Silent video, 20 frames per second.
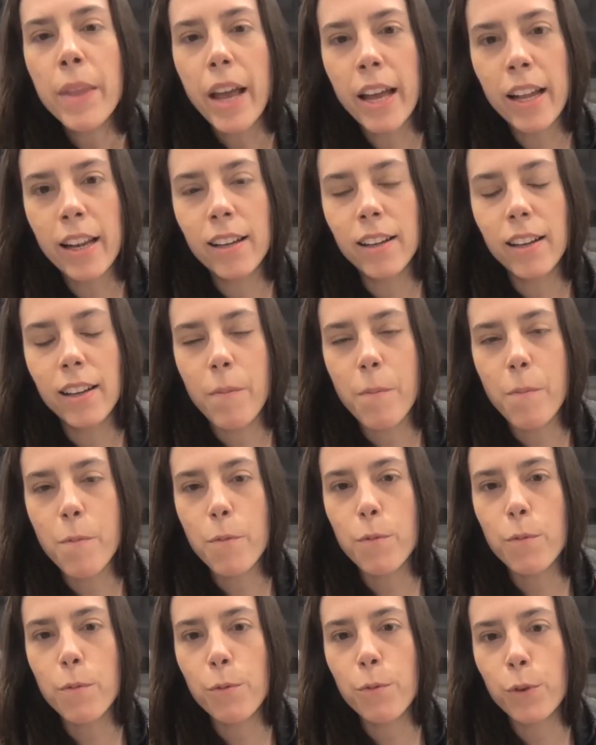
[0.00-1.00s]
And
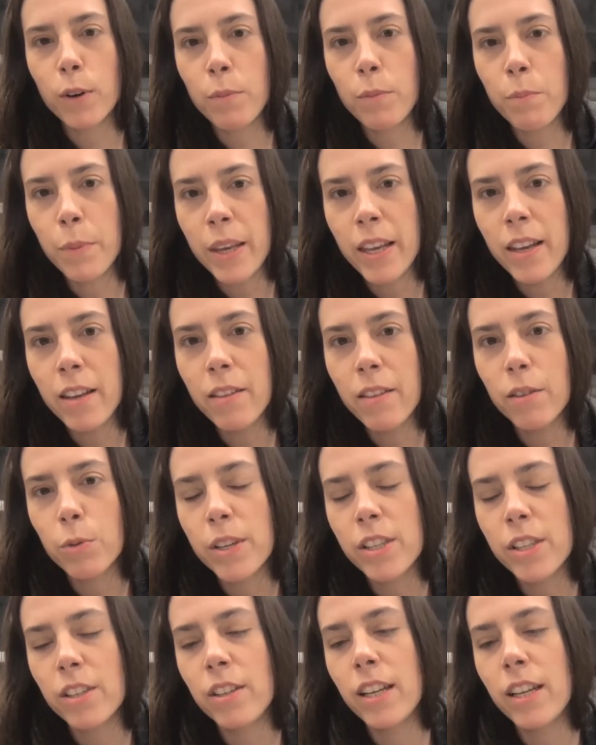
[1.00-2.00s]
for me, the
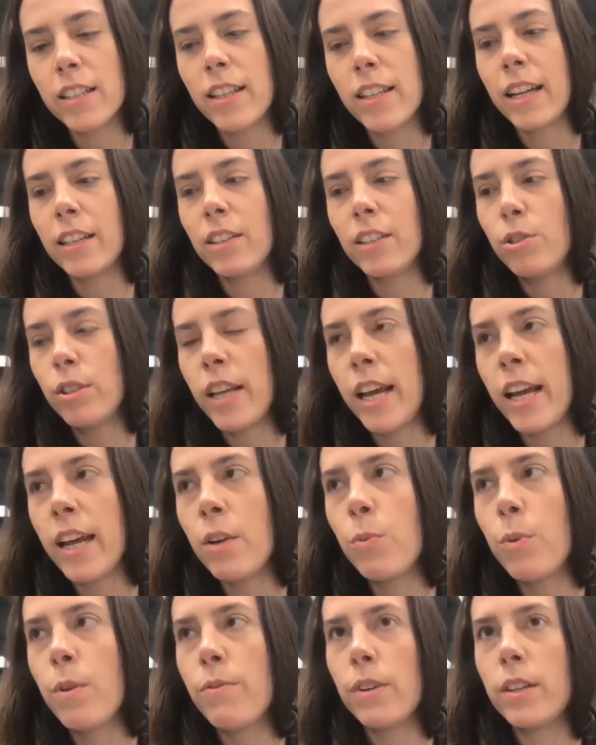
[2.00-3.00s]
reason is that
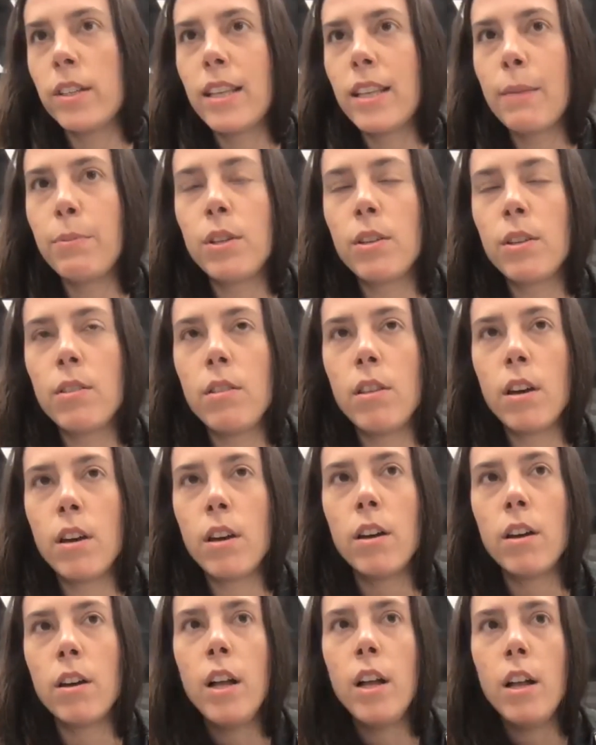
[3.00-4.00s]
today we've accepted
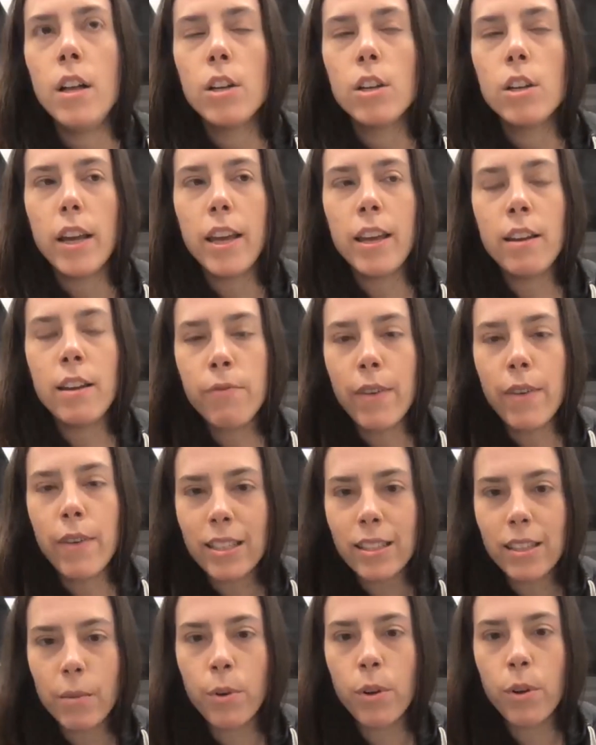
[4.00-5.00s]
the
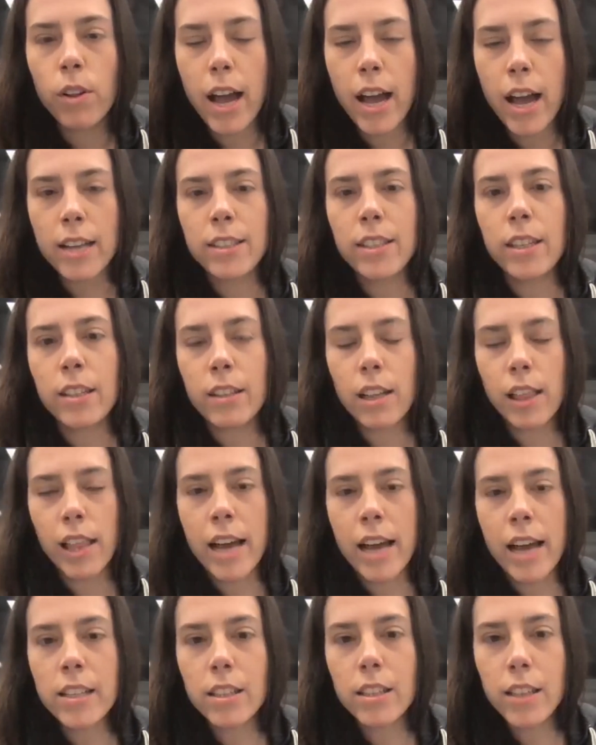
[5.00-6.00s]
investable asset
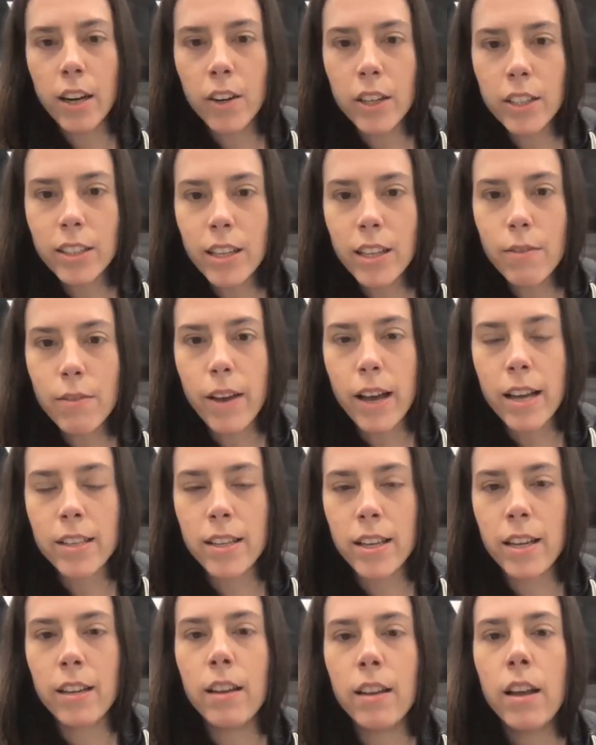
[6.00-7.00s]
class narrative, as
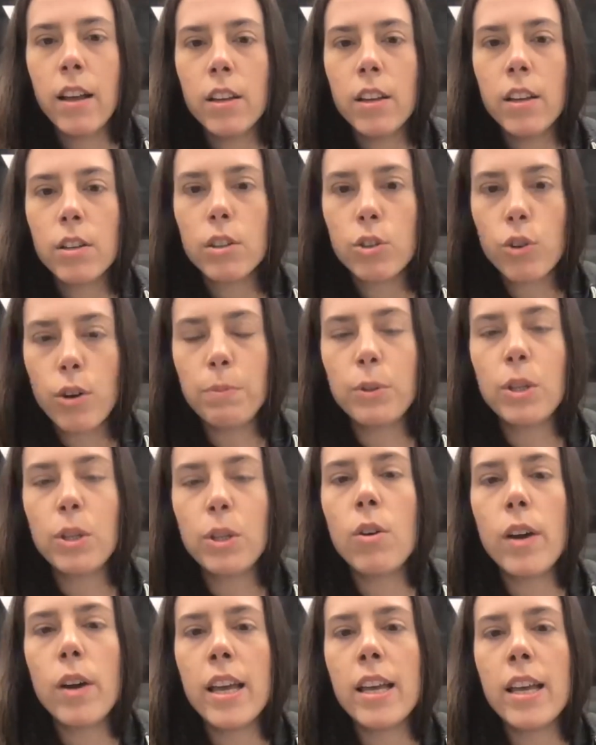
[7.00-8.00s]
in
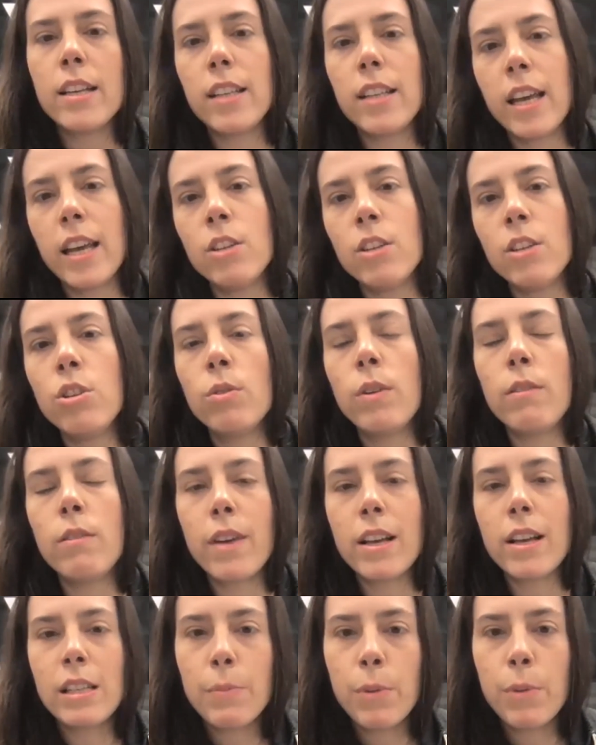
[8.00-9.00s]
crypto is a new
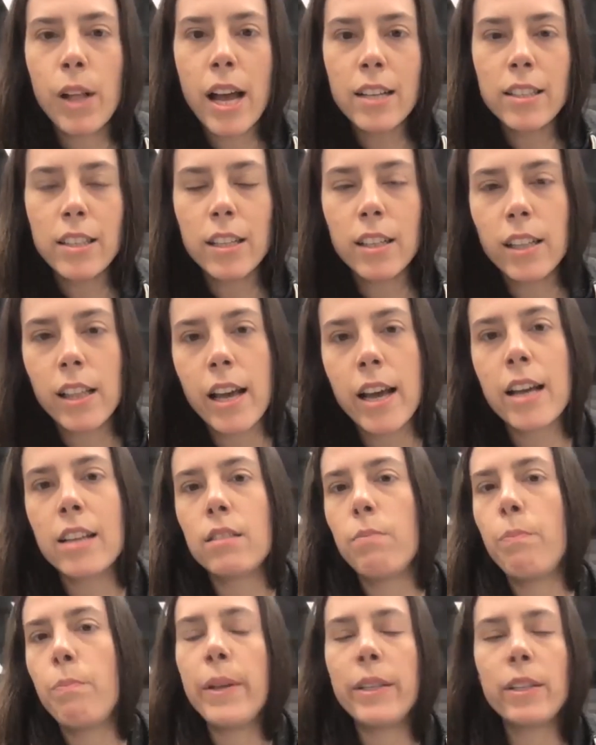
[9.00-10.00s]
investable asset
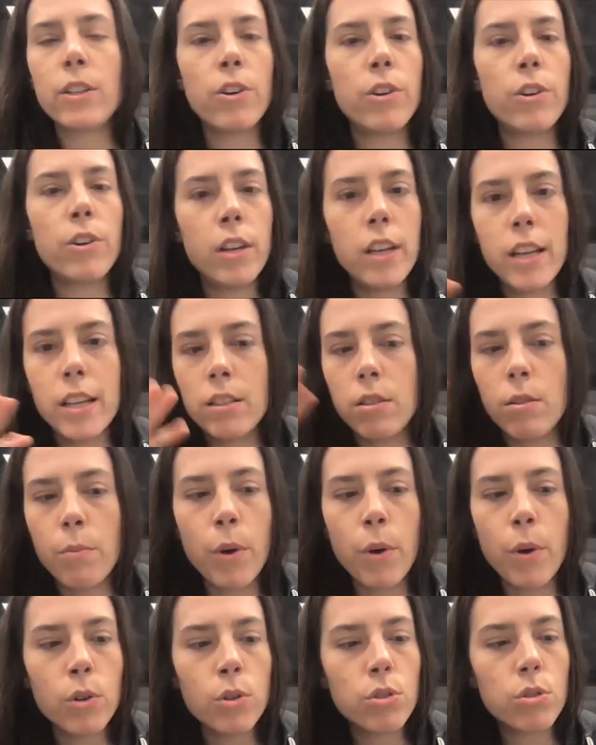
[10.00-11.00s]
class. Bitcoin is the
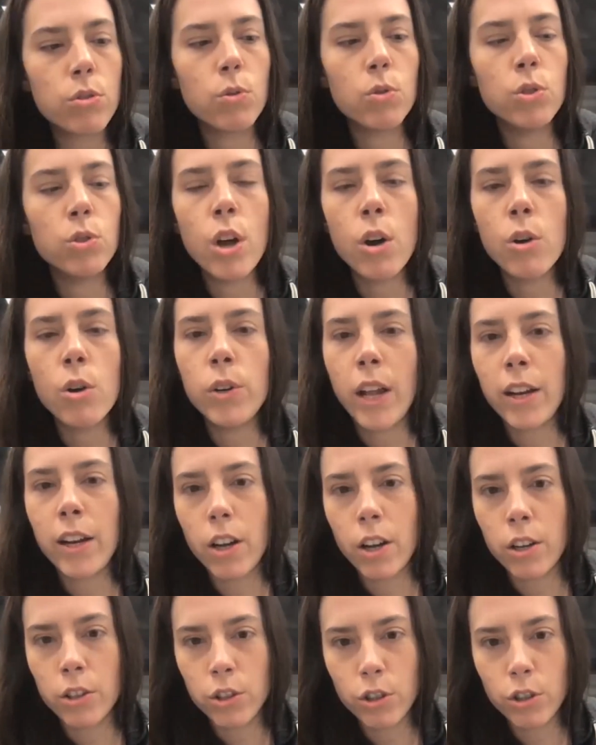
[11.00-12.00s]
most known
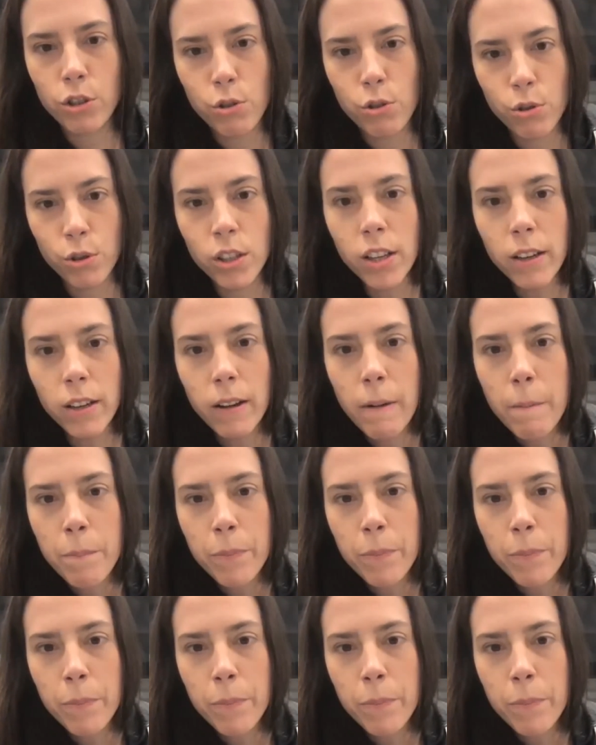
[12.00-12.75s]
and understood.